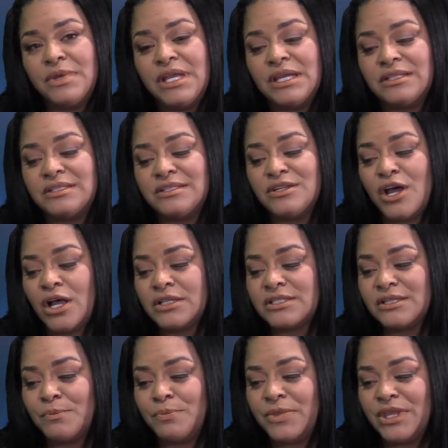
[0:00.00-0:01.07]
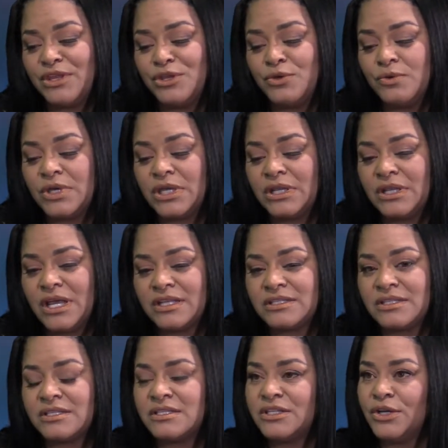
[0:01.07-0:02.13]
It's not something you can
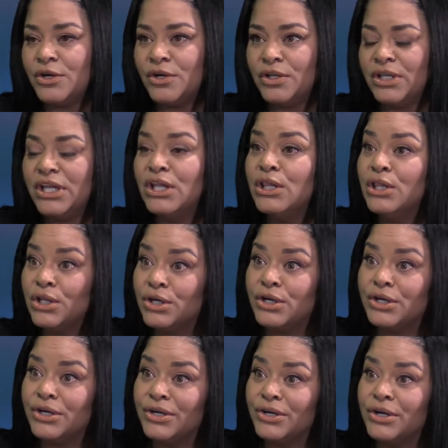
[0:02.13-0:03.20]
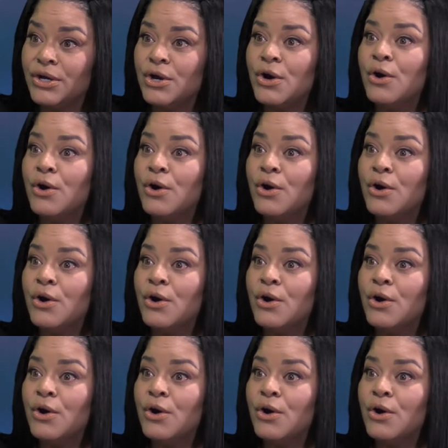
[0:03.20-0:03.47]
necessarily learn